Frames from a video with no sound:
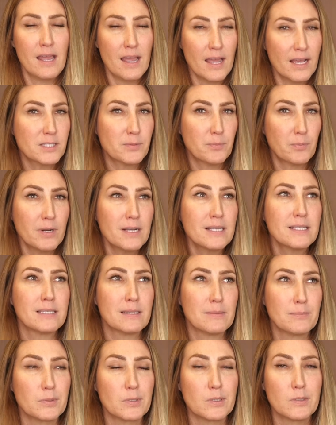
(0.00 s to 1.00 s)
it's pretty
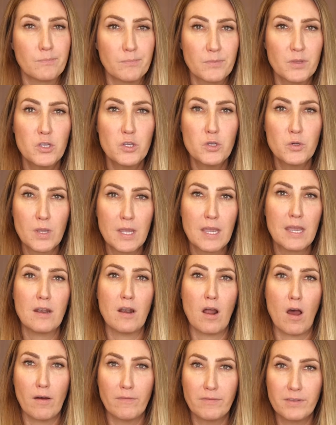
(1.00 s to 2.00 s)
simple. You can
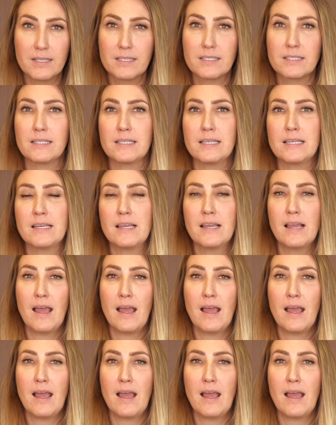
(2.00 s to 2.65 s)
obviously